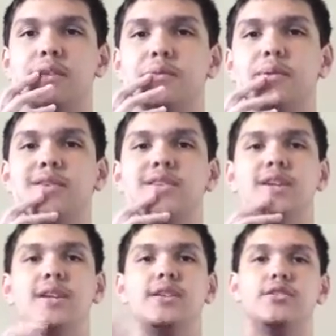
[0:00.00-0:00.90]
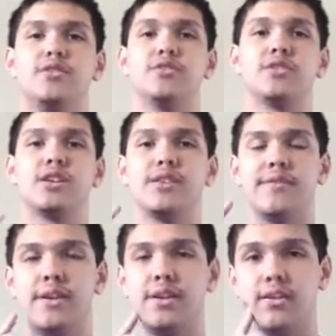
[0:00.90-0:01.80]
that's pretty much it. And you saw in
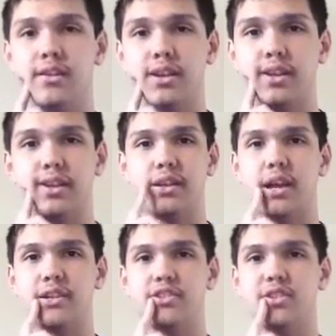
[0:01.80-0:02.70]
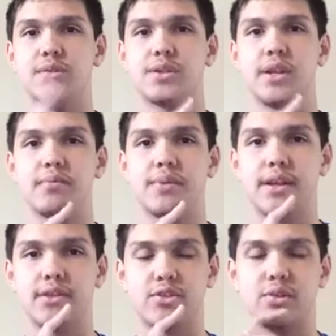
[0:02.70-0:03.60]
the video, got choked up
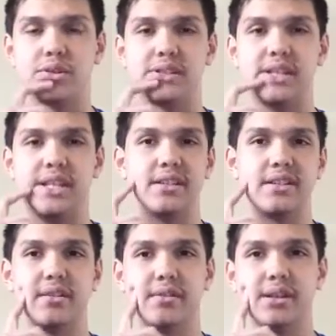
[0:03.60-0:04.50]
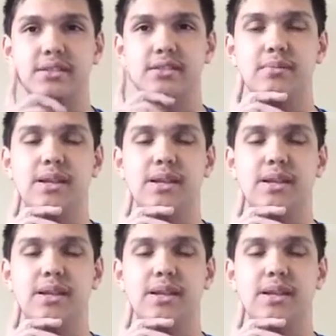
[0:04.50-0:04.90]
there towards the end of the race.